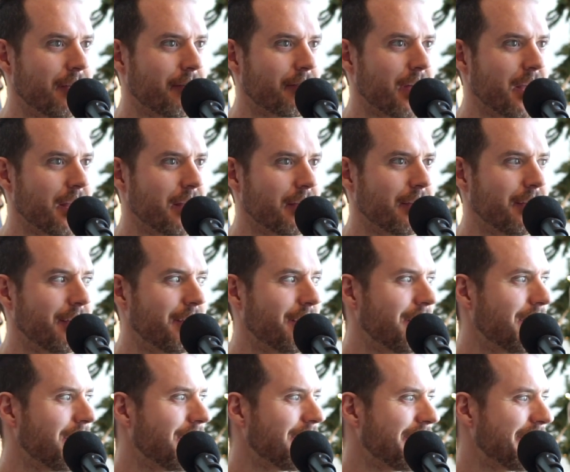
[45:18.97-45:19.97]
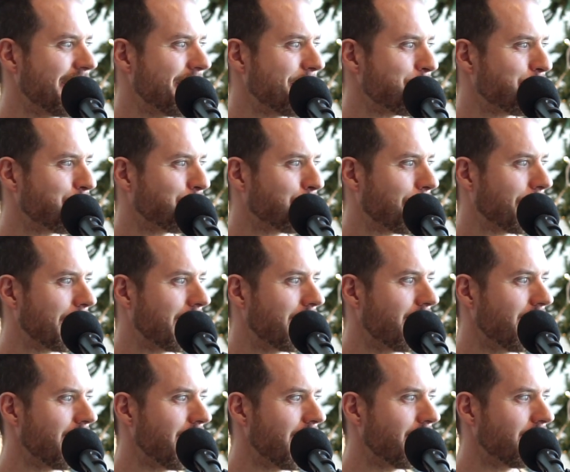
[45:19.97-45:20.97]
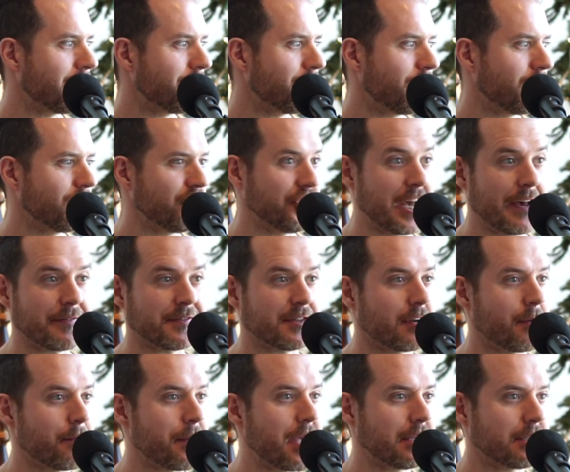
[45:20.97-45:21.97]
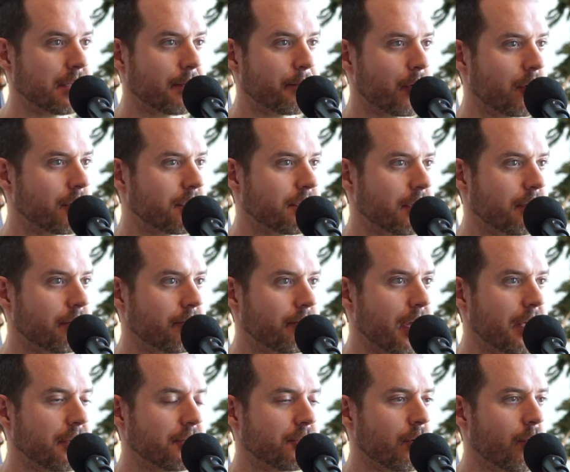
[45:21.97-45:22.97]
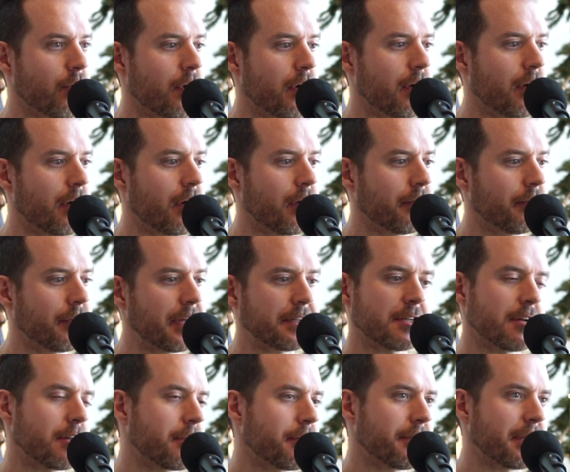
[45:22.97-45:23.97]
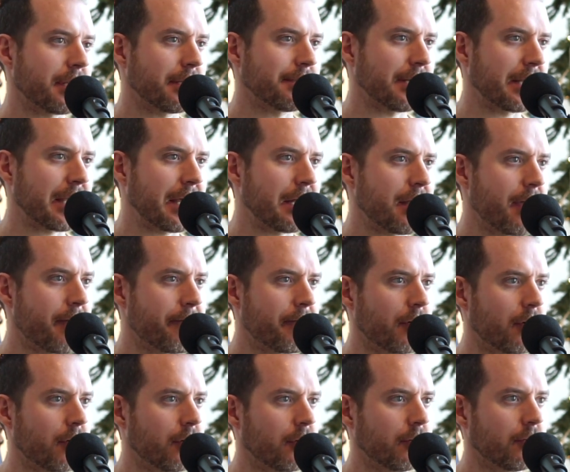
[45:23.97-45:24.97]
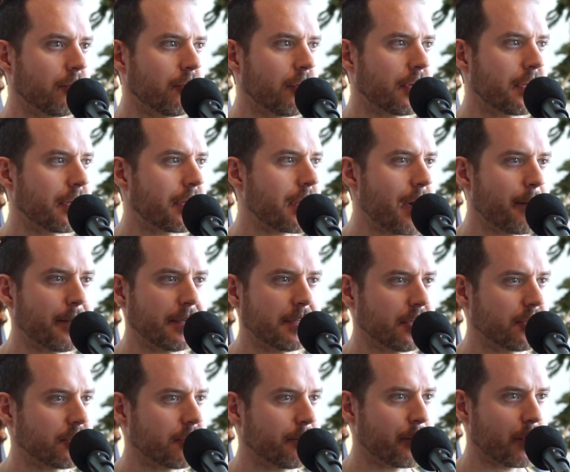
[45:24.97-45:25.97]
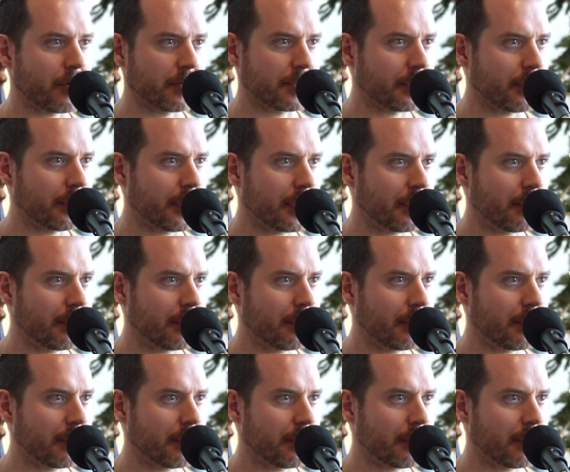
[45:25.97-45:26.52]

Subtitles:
Right. And Jeff's an amazing person. Right. So that's another thing is like, I never look at competition personally.